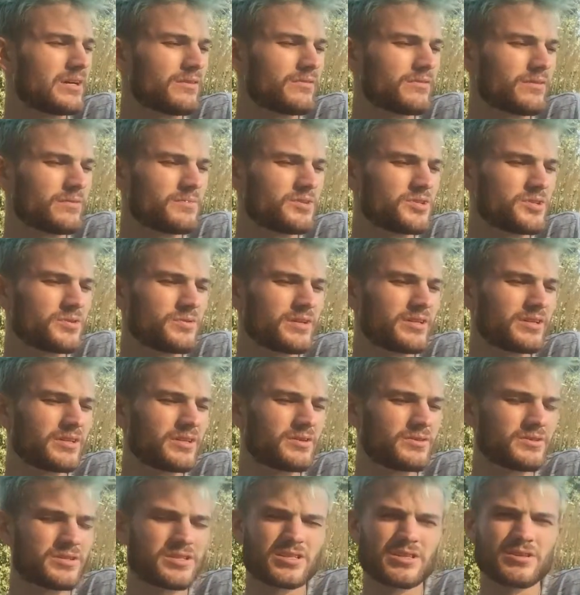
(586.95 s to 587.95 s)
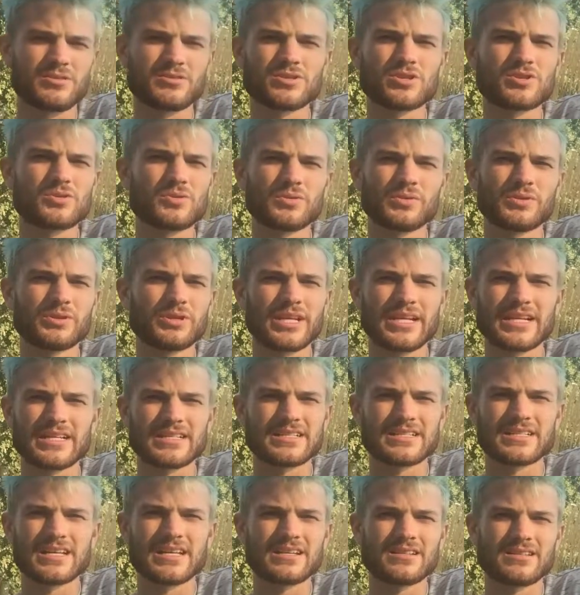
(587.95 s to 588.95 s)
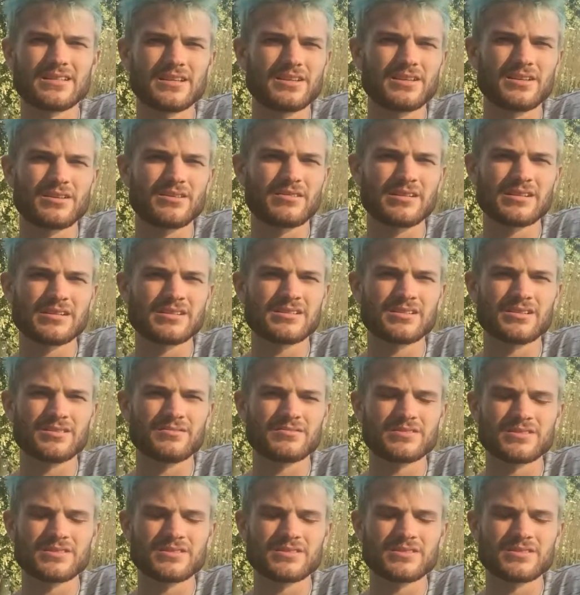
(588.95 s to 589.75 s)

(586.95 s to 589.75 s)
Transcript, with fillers: from doing those those cool things that, that you're into.